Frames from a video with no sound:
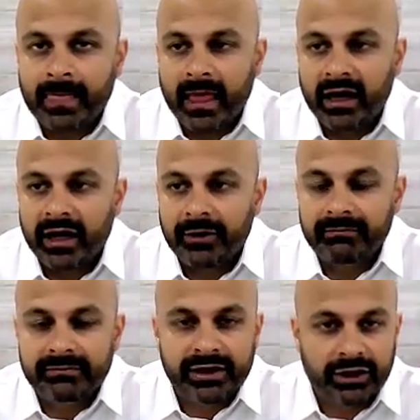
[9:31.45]

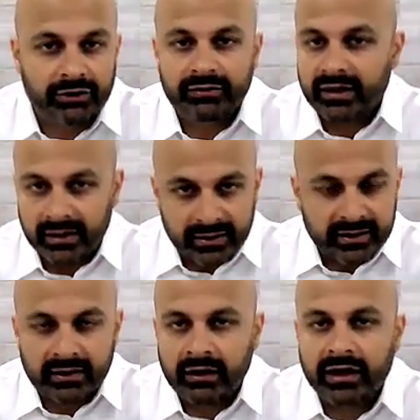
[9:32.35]
um, you know, a,
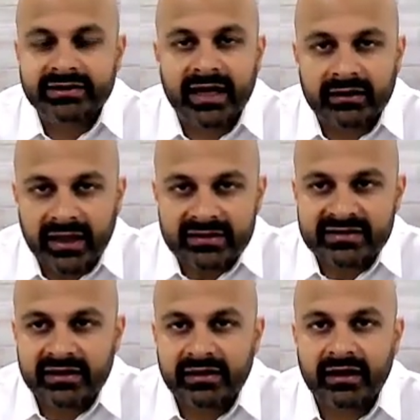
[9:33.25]
a, contact
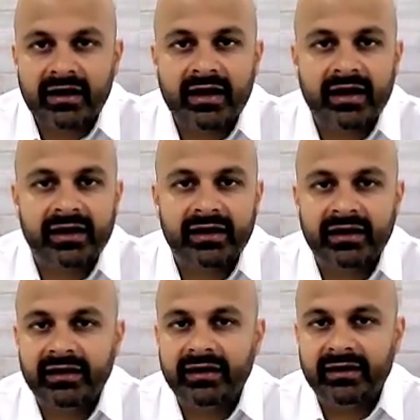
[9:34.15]
lens in the eye,
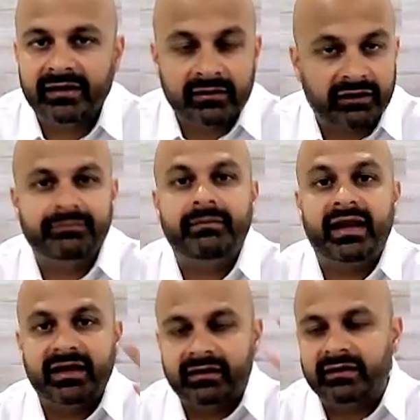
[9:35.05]
a,
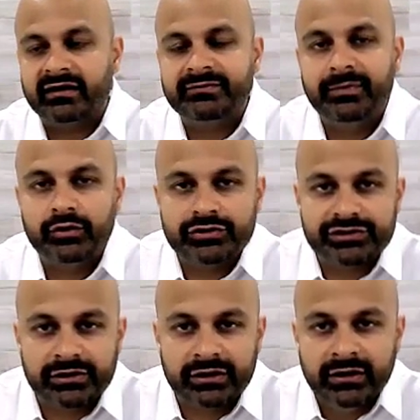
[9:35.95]
cosmetic
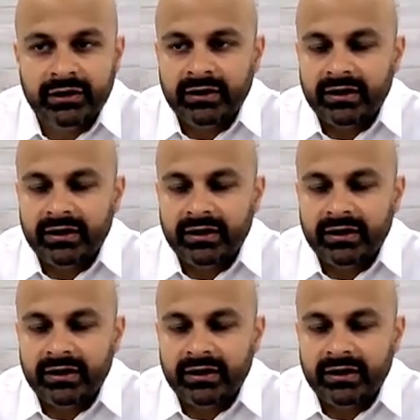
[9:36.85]
exposure,